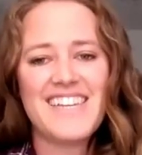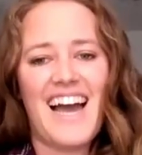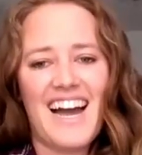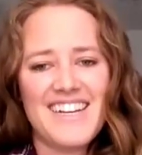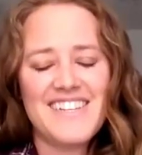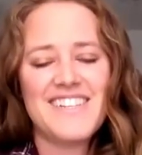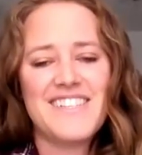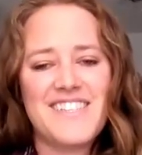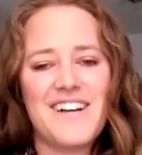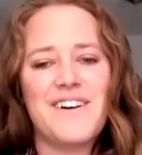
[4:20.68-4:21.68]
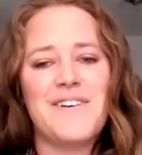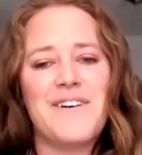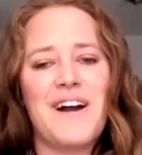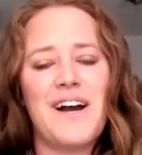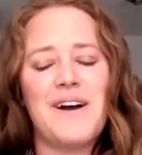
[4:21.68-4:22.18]
yeah. So,
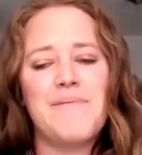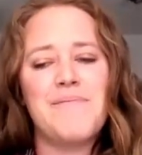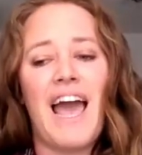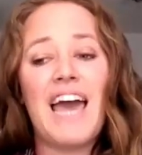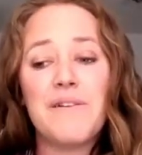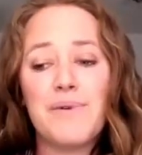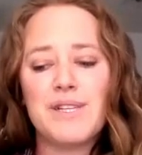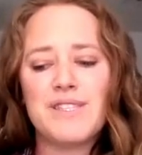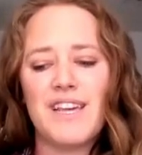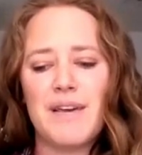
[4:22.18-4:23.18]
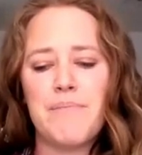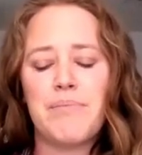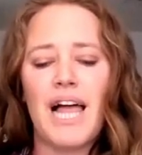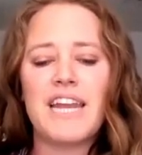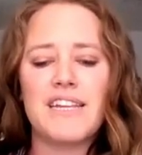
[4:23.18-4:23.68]
um, and it was it
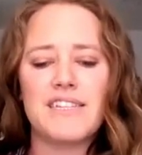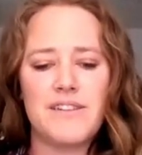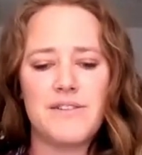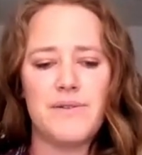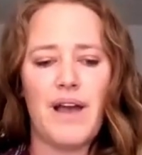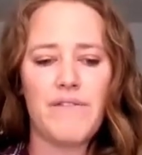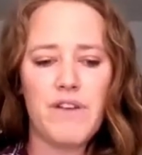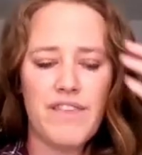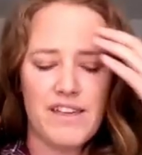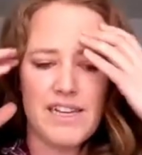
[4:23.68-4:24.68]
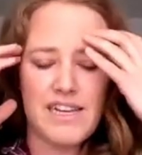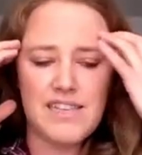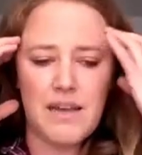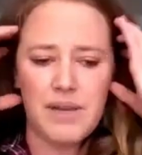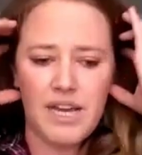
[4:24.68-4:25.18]
bled into everything, like I
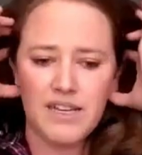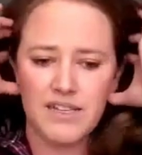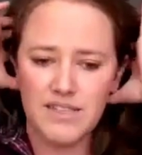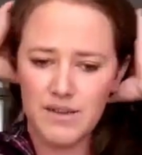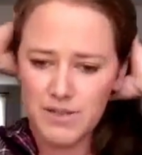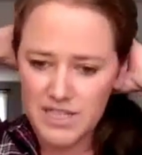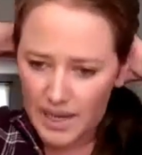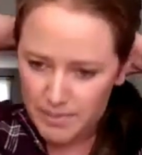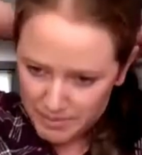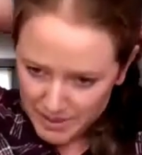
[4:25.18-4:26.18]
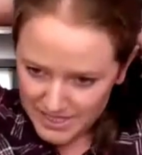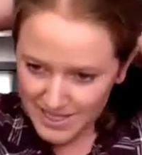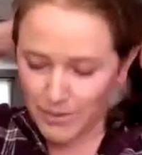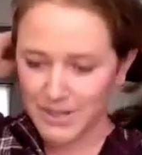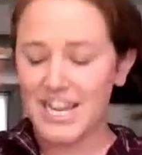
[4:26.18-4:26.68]
said, because it was the type of place
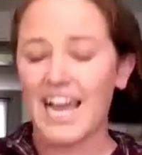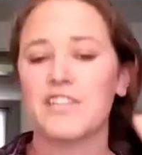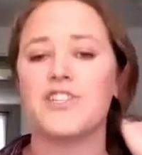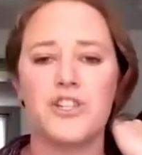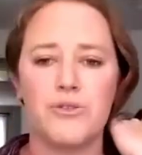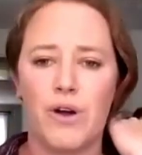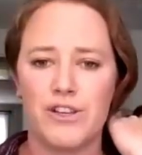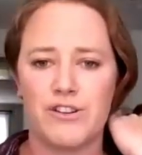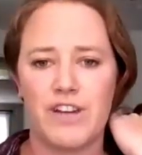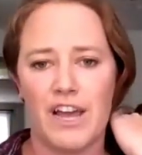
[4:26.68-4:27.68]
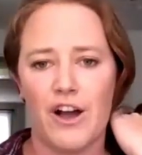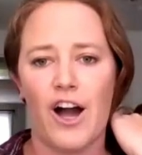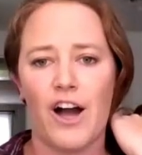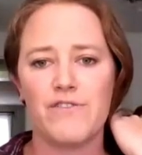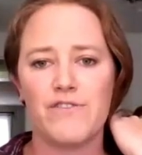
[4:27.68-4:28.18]
that would text you on your day
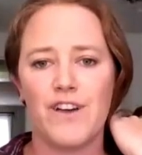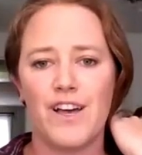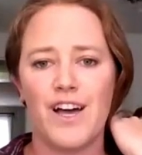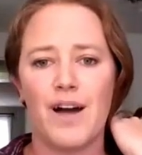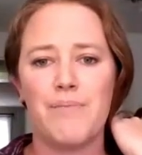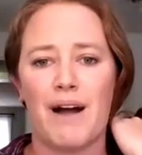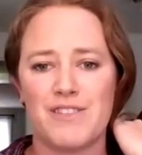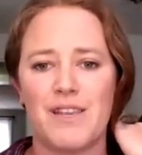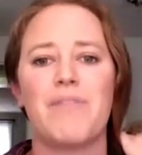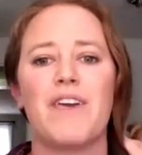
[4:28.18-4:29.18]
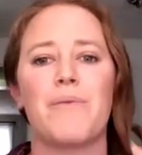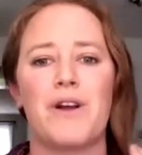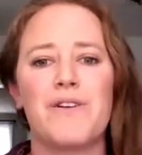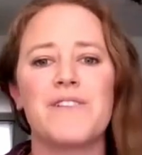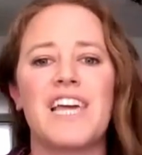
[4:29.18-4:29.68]
off about mm. something
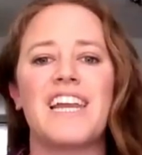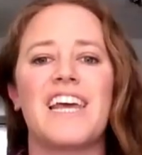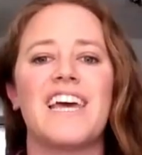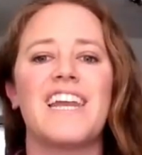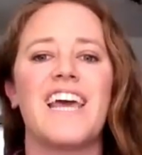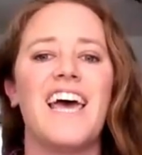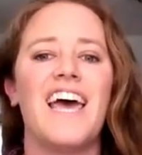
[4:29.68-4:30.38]
work related,